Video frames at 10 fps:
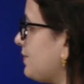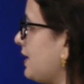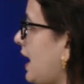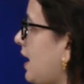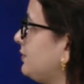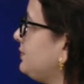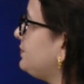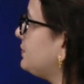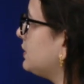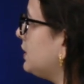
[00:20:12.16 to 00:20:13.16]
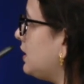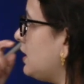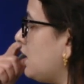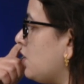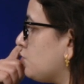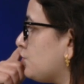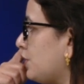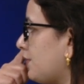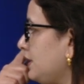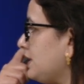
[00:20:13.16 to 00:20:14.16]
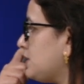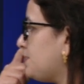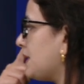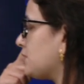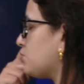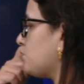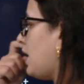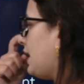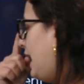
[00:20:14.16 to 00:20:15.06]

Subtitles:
we have, so children, this brings to our